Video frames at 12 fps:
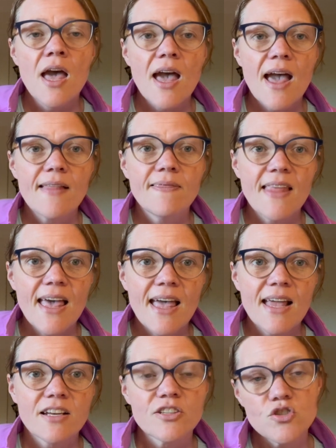And
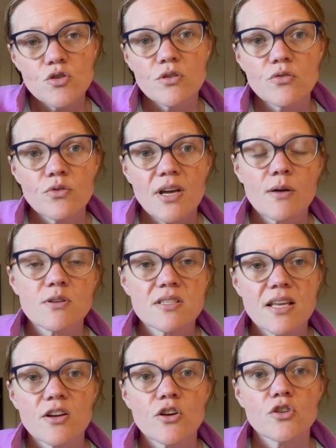then 2 to 3 hours later,